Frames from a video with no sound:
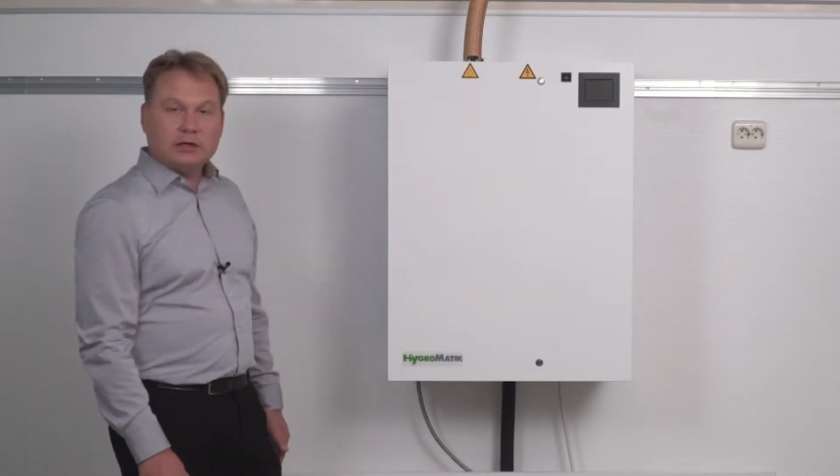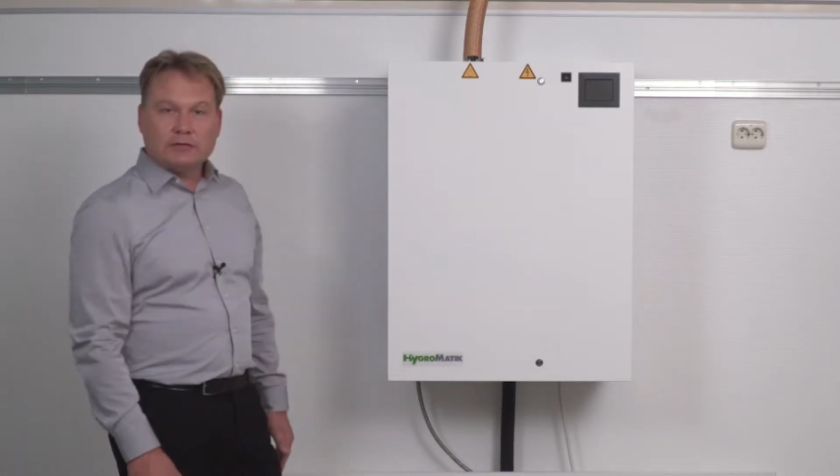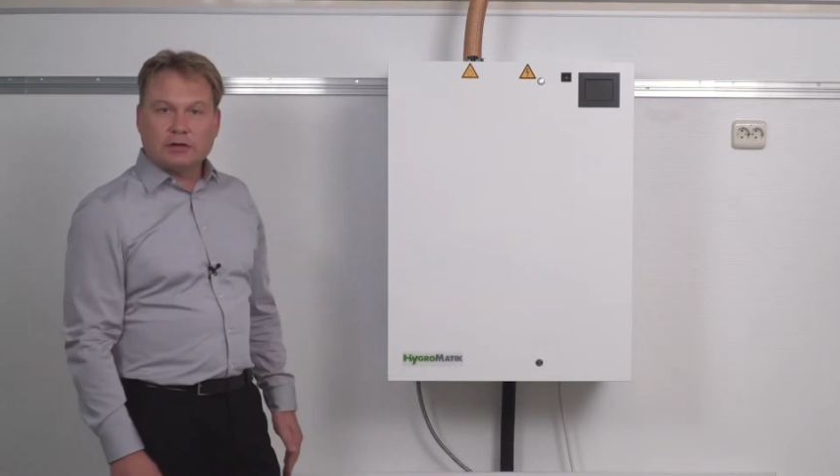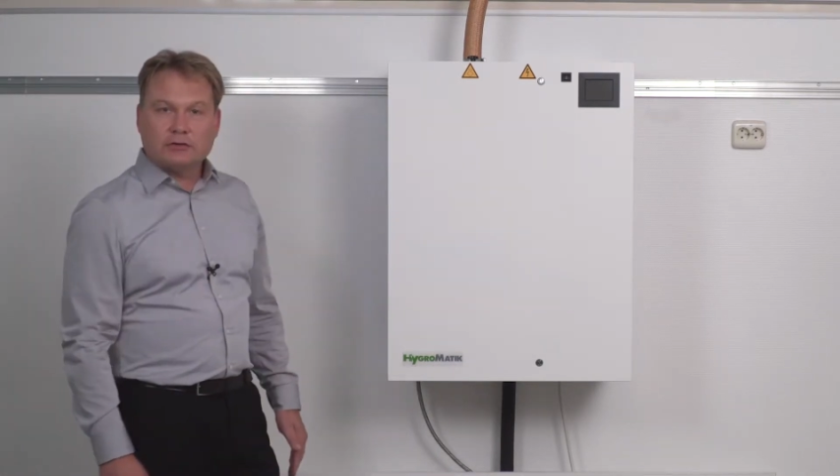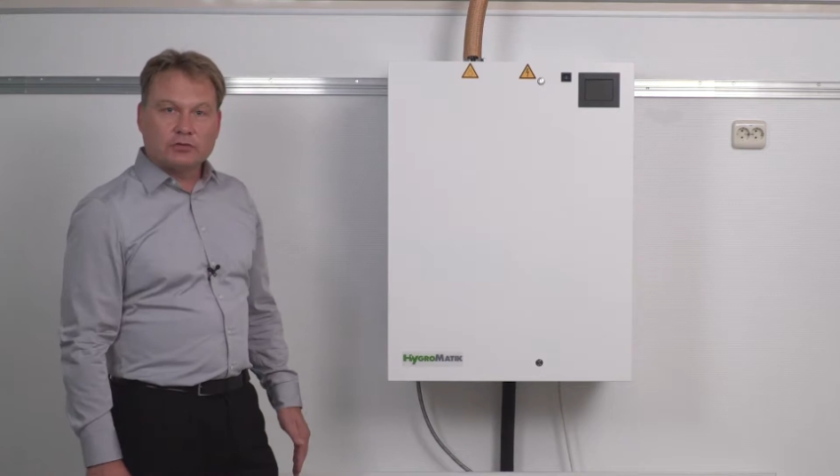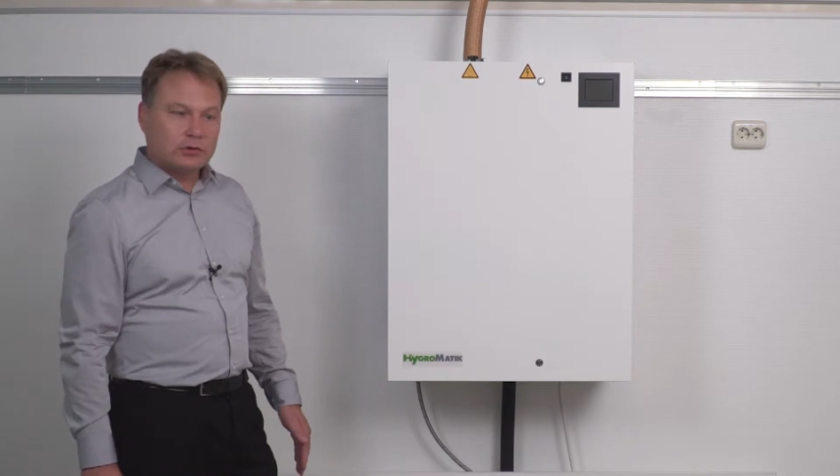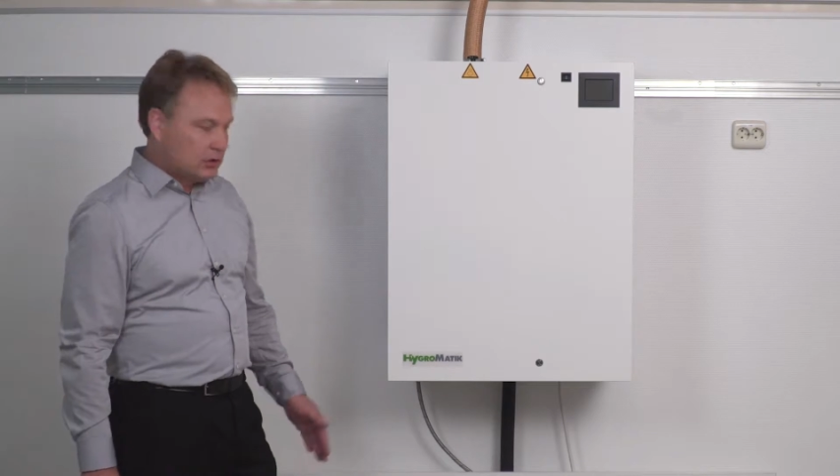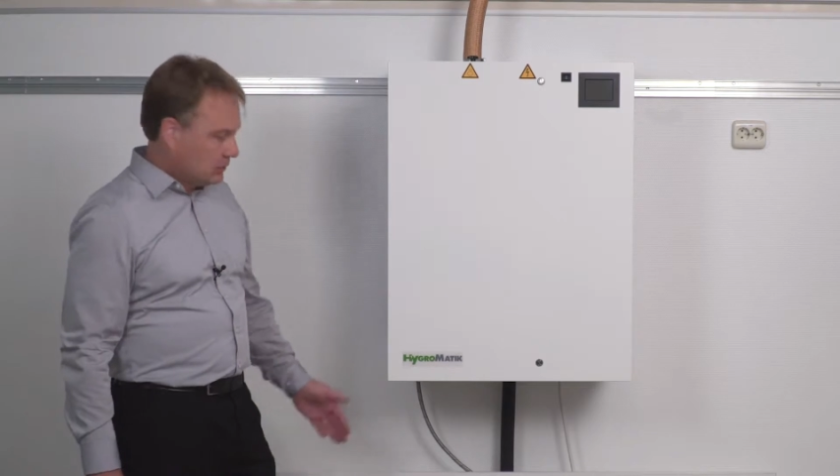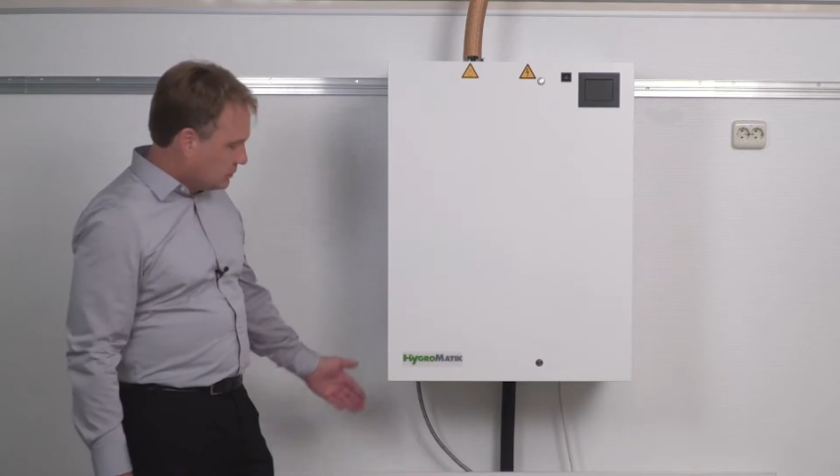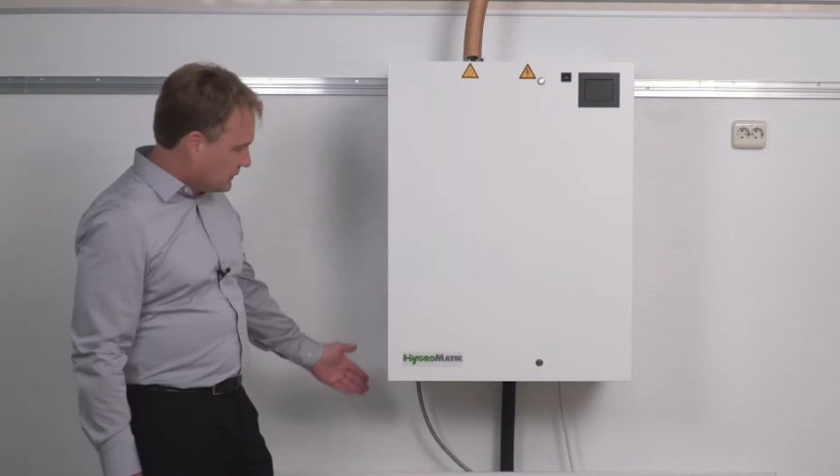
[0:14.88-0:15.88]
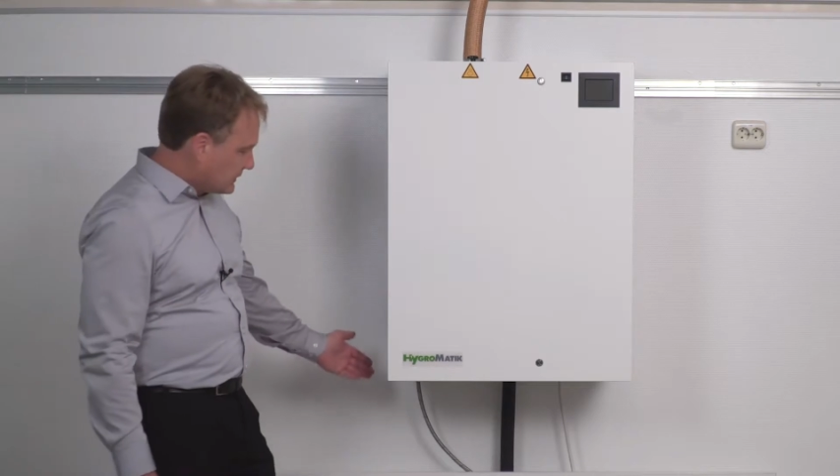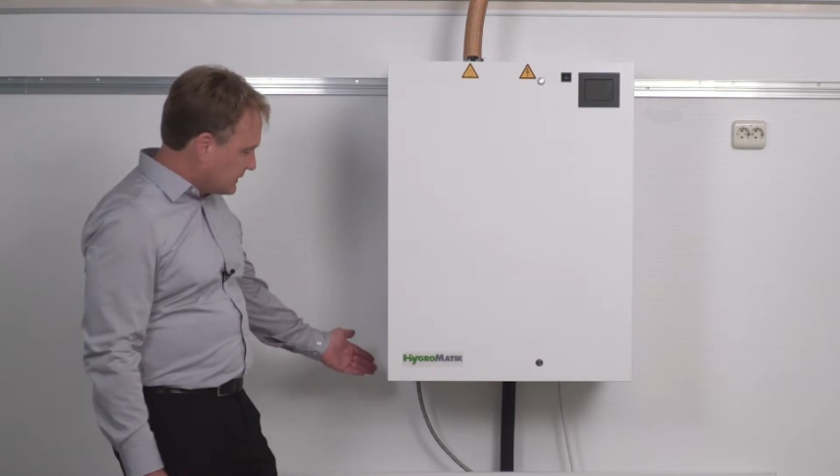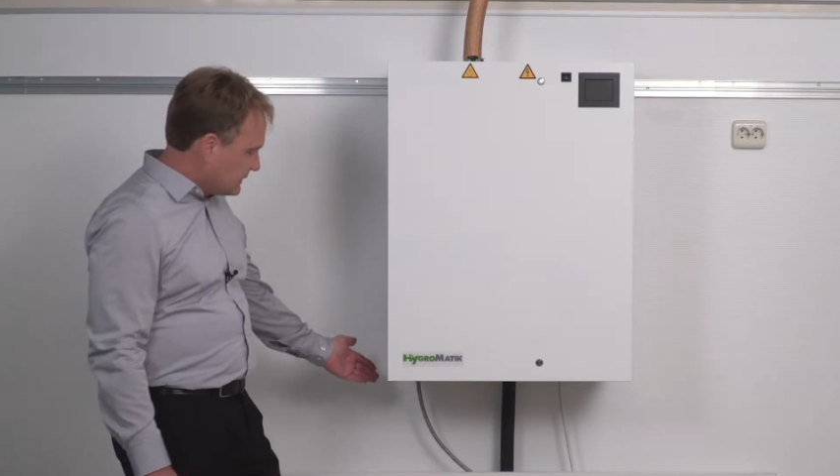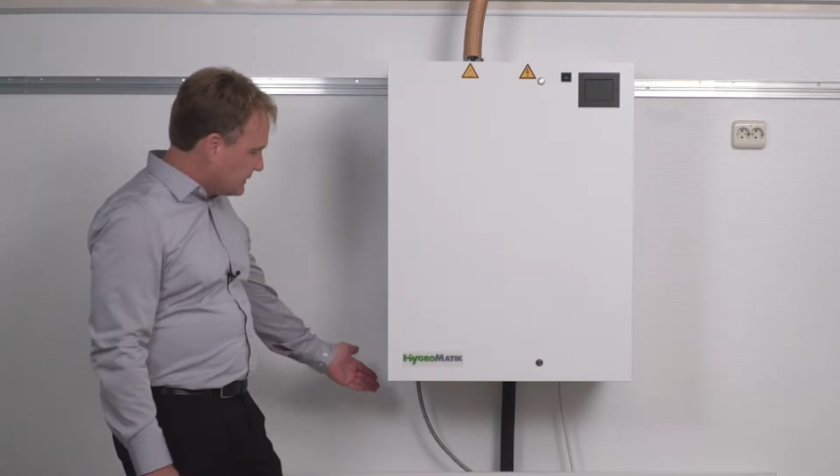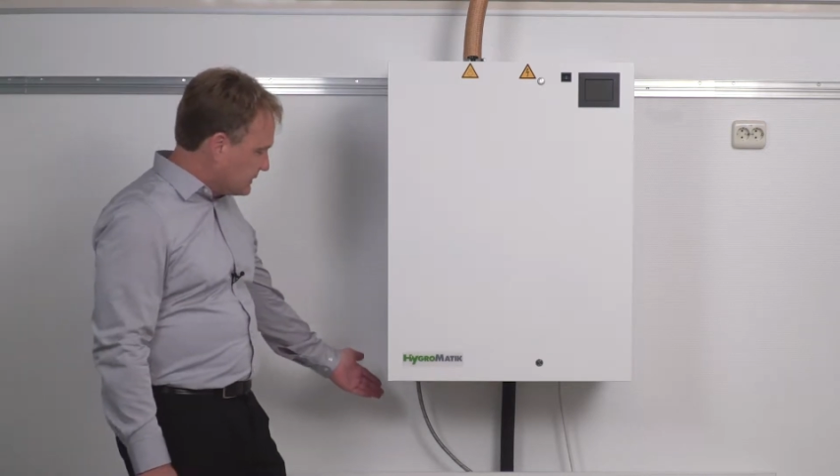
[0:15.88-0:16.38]
In beginning with the maintenance, the
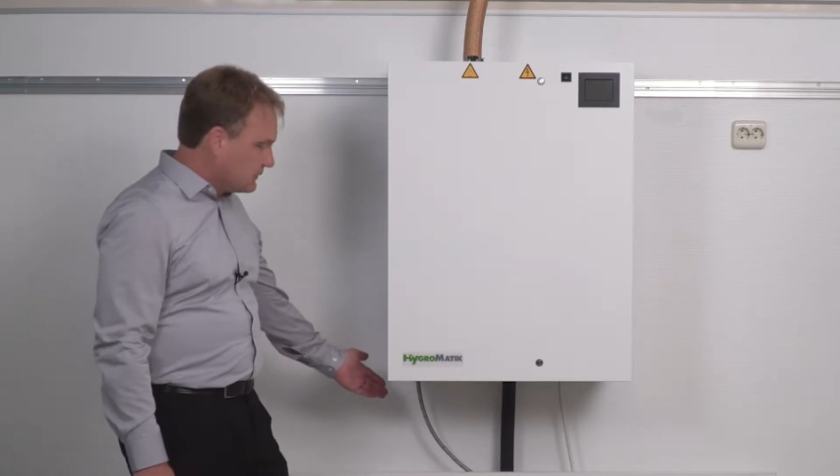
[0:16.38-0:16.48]
water